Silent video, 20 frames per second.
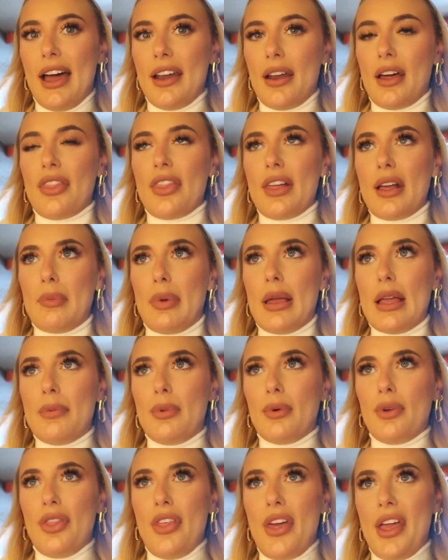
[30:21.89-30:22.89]
And I think
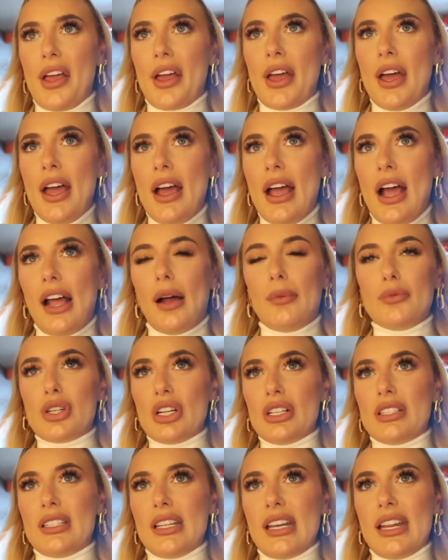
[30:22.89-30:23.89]
people think I'm
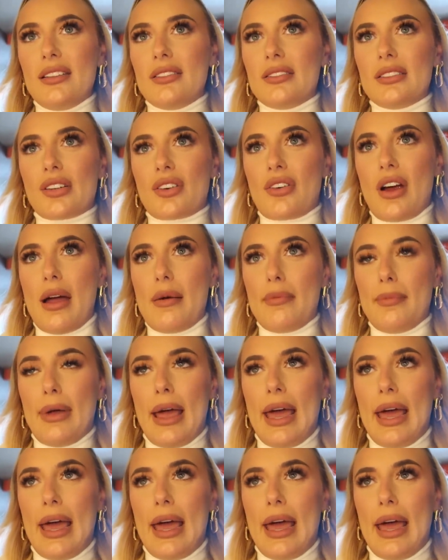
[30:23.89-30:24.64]
just an Instagram